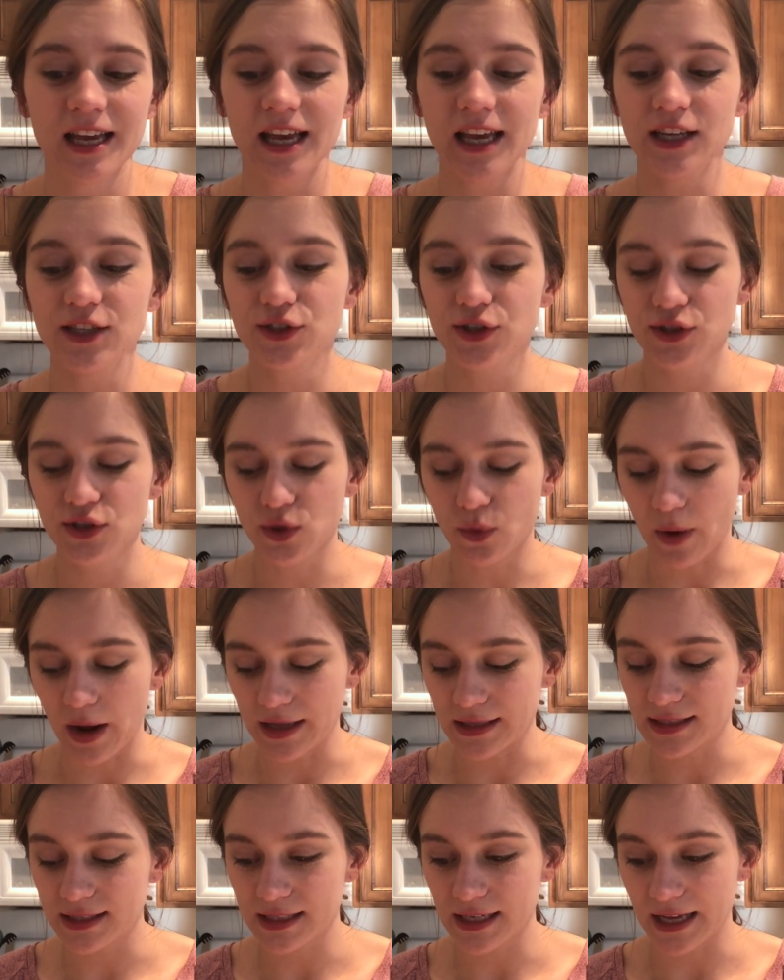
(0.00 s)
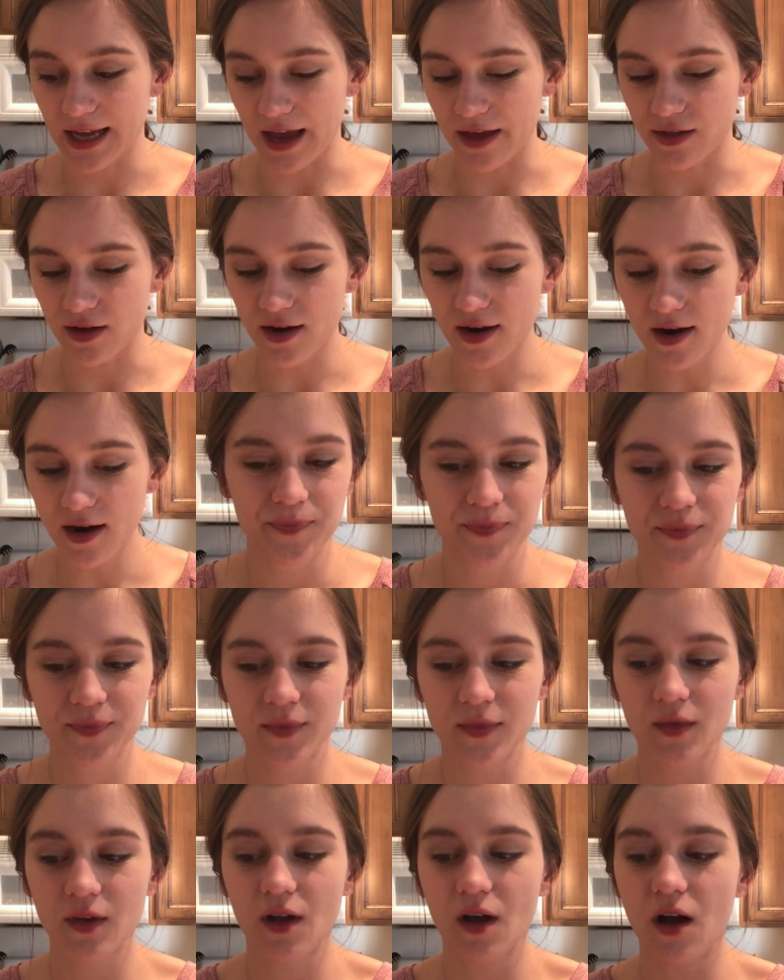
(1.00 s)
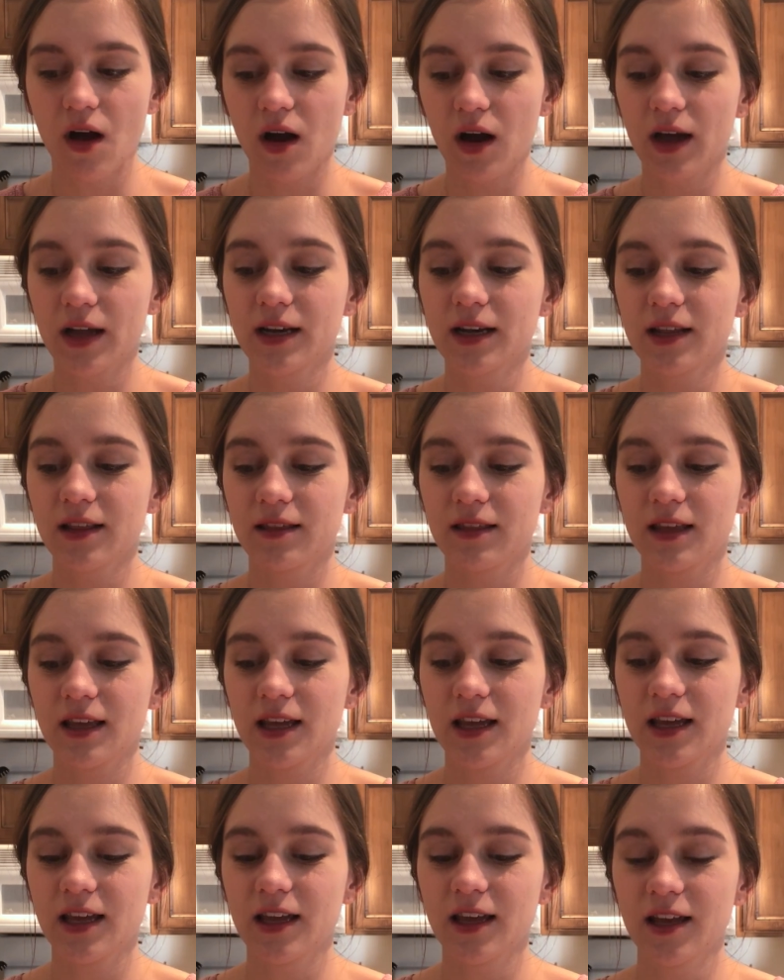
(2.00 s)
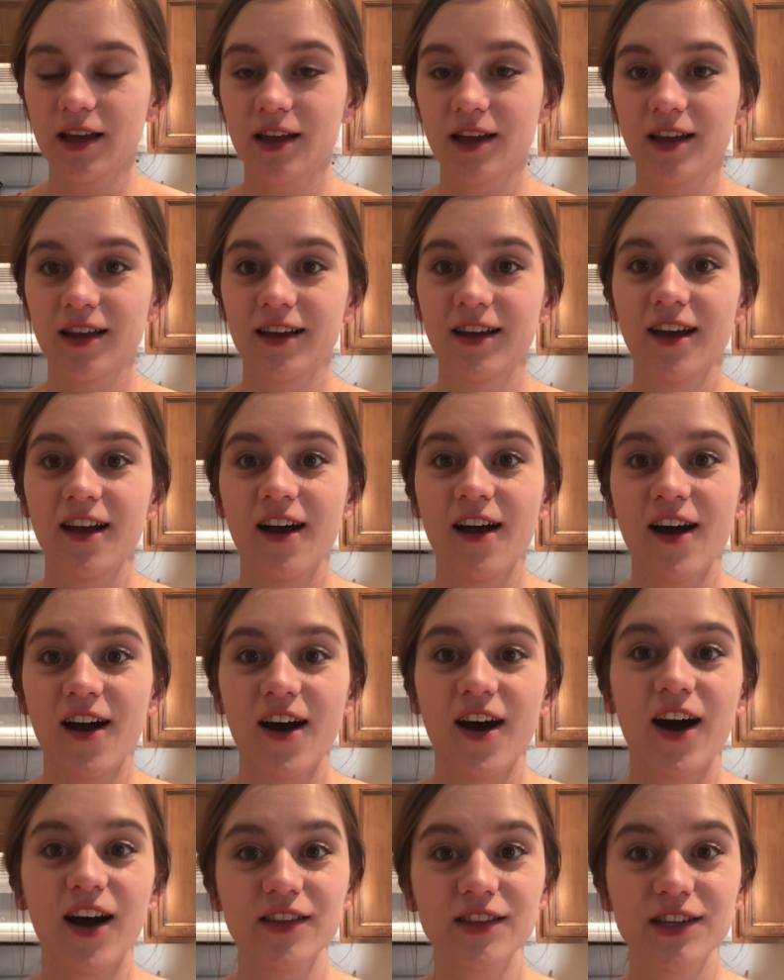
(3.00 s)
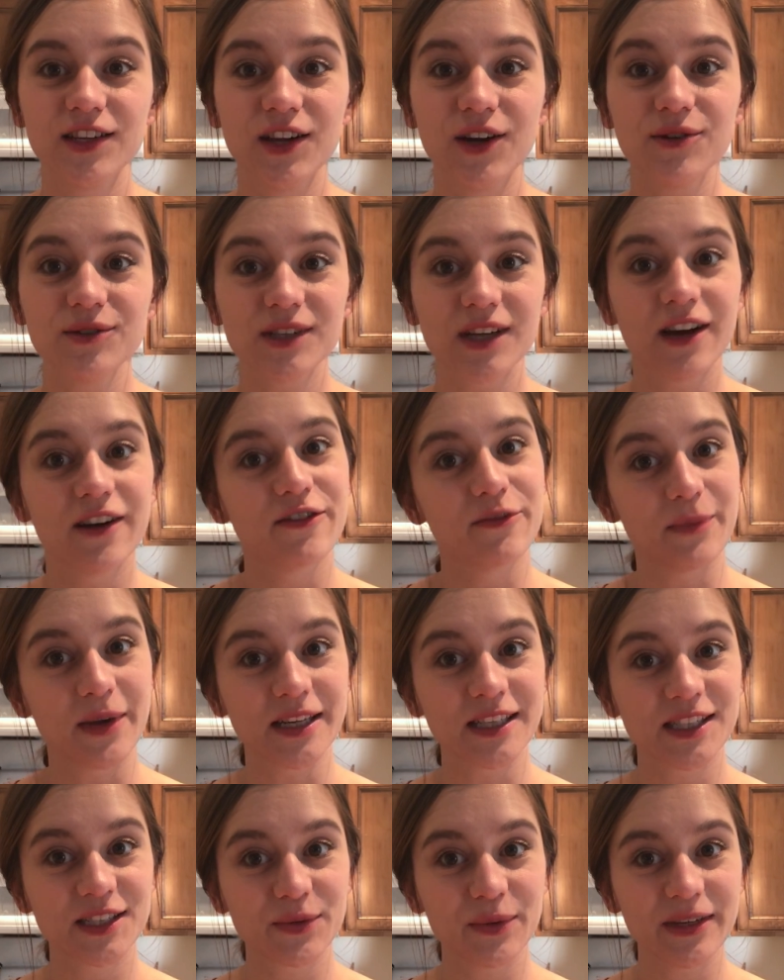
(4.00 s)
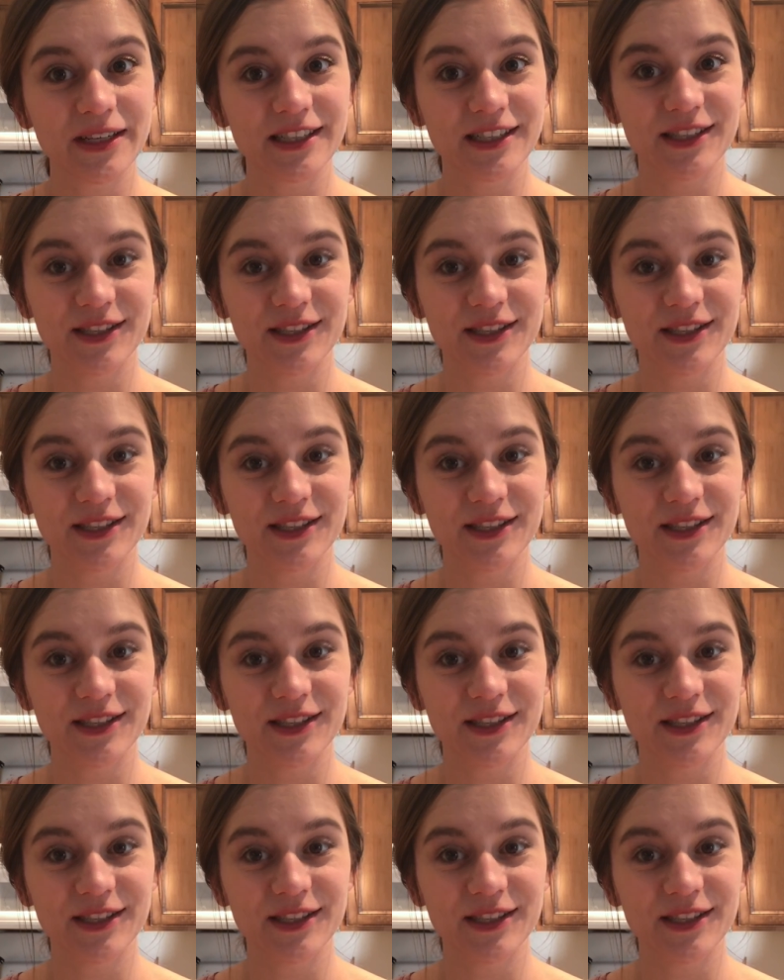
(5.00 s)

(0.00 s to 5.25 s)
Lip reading: intertwines together. On the note of my sweet